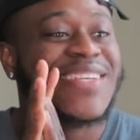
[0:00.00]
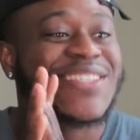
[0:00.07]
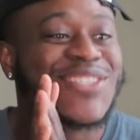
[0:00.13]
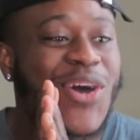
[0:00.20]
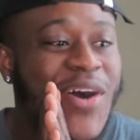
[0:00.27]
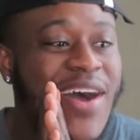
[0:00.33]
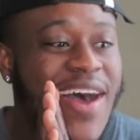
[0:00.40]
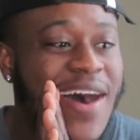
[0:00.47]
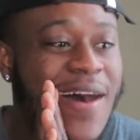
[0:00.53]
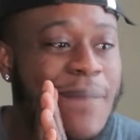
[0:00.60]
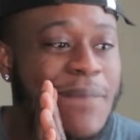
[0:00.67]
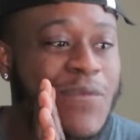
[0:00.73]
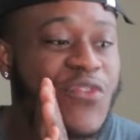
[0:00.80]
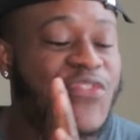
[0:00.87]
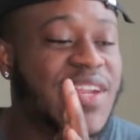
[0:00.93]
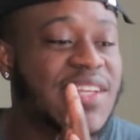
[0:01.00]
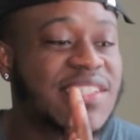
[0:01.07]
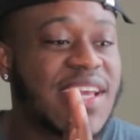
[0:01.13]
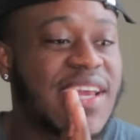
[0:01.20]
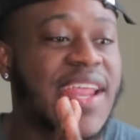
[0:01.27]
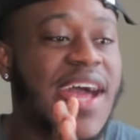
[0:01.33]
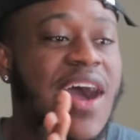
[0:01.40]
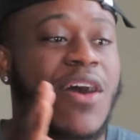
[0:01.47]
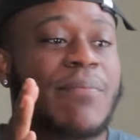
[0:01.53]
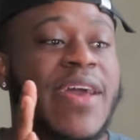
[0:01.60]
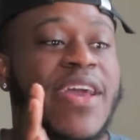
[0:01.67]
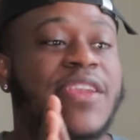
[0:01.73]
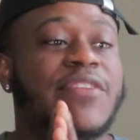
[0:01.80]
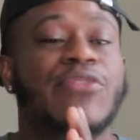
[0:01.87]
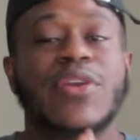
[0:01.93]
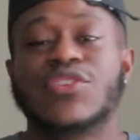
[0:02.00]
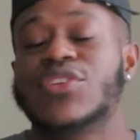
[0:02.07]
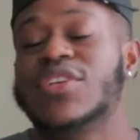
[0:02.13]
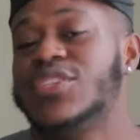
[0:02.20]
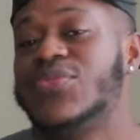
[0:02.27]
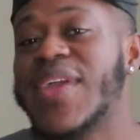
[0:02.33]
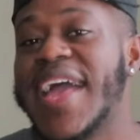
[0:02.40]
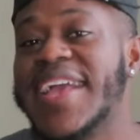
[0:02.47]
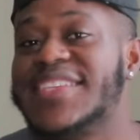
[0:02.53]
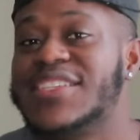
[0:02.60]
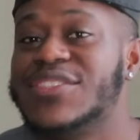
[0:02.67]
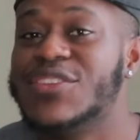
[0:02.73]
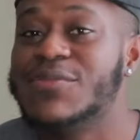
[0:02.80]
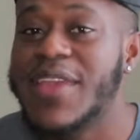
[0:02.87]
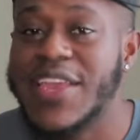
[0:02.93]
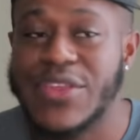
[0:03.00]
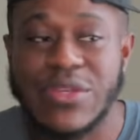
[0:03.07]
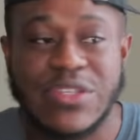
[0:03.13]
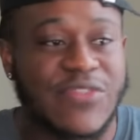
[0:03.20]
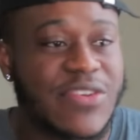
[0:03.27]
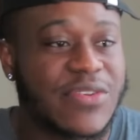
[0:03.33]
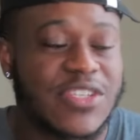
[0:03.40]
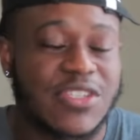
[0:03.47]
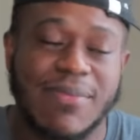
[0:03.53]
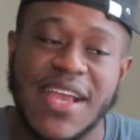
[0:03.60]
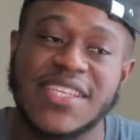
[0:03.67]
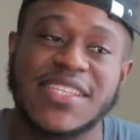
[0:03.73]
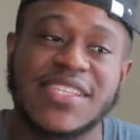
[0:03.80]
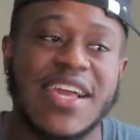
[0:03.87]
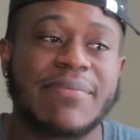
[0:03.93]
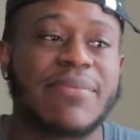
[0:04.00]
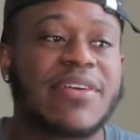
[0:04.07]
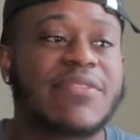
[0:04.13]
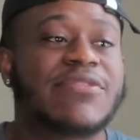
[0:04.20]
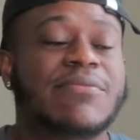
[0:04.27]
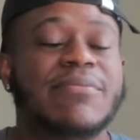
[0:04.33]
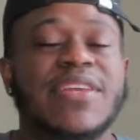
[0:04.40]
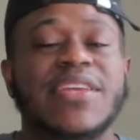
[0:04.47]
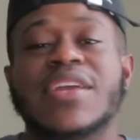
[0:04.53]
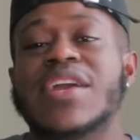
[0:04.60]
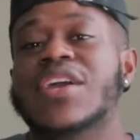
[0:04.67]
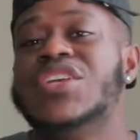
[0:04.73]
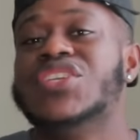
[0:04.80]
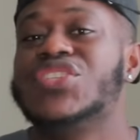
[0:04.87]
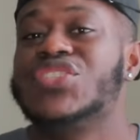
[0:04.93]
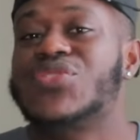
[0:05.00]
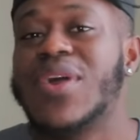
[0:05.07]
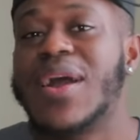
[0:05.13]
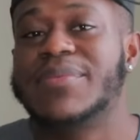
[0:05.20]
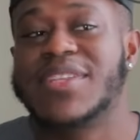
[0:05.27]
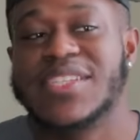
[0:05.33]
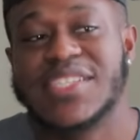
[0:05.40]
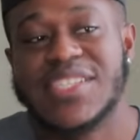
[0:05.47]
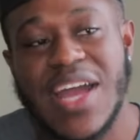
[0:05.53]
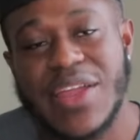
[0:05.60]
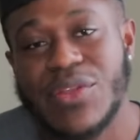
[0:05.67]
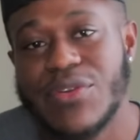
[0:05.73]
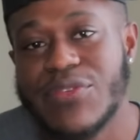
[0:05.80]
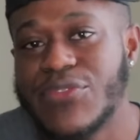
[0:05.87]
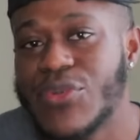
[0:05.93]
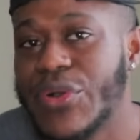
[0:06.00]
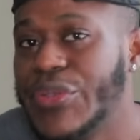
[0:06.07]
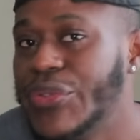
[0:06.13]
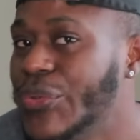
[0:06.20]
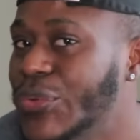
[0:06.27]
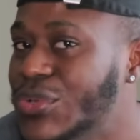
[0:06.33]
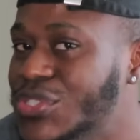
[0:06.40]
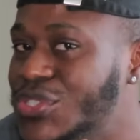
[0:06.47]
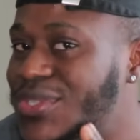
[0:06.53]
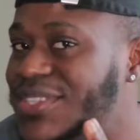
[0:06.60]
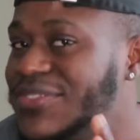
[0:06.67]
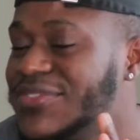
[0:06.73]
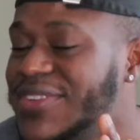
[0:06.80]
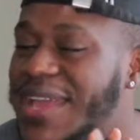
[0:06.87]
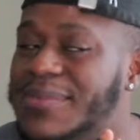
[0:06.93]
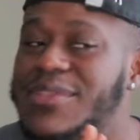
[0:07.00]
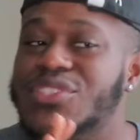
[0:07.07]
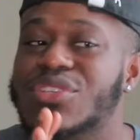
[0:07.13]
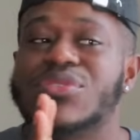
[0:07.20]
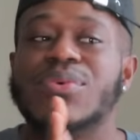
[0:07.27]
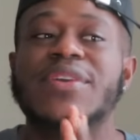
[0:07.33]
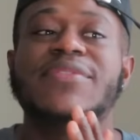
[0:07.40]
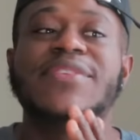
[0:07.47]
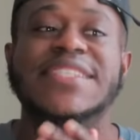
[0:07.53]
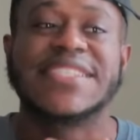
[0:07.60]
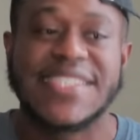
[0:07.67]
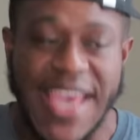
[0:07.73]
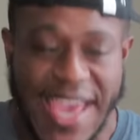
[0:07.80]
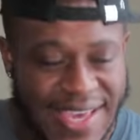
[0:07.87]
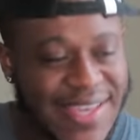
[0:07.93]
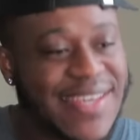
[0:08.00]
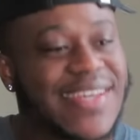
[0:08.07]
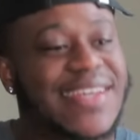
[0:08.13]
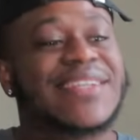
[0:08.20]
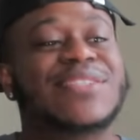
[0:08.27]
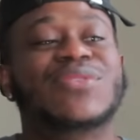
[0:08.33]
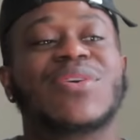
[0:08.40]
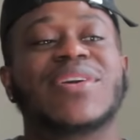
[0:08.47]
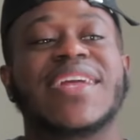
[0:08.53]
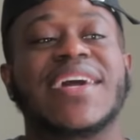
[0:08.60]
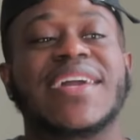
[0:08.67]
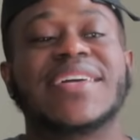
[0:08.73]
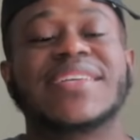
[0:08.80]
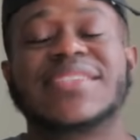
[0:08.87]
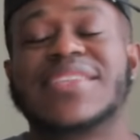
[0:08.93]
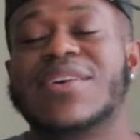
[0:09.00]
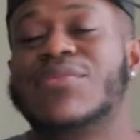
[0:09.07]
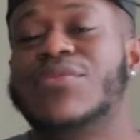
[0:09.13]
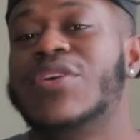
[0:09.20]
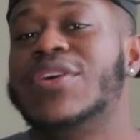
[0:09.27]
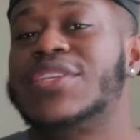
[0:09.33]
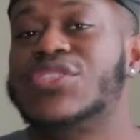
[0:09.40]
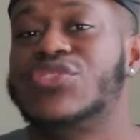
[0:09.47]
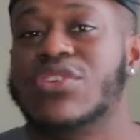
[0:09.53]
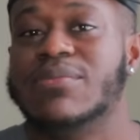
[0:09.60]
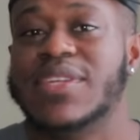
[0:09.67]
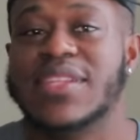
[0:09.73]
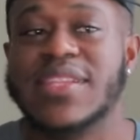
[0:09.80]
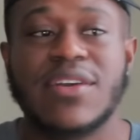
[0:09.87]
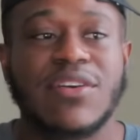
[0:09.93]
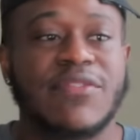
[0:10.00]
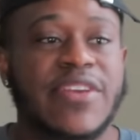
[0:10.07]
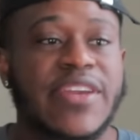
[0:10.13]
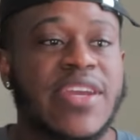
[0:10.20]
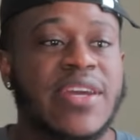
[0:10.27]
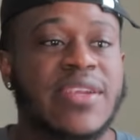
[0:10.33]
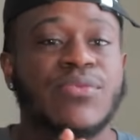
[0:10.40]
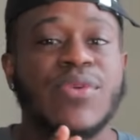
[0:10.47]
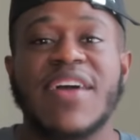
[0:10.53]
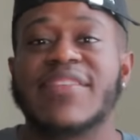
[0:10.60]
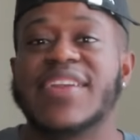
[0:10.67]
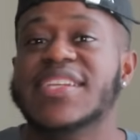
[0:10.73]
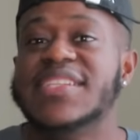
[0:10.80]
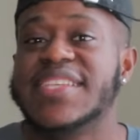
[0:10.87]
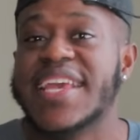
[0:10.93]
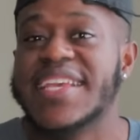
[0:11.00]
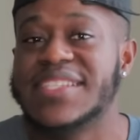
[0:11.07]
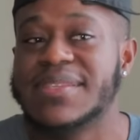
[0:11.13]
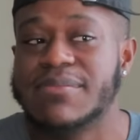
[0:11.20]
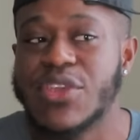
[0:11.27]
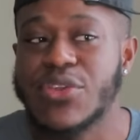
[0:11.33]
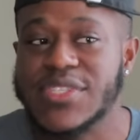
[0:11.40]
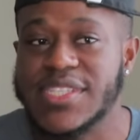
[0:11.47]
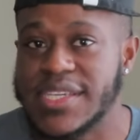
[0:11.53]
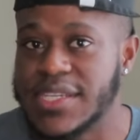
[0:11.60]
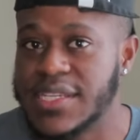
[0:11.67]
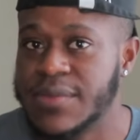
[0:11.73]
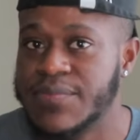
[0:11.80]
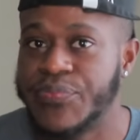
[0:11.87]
So we're gonna check it out, man. If you enjoyed this reaction, do me a huge favor, smash the like button for me, subscribe to the channel if you are new, join the family, join the Wavy Gang. Do all that good stuff. We're extremely lit over here and we have good taste in music.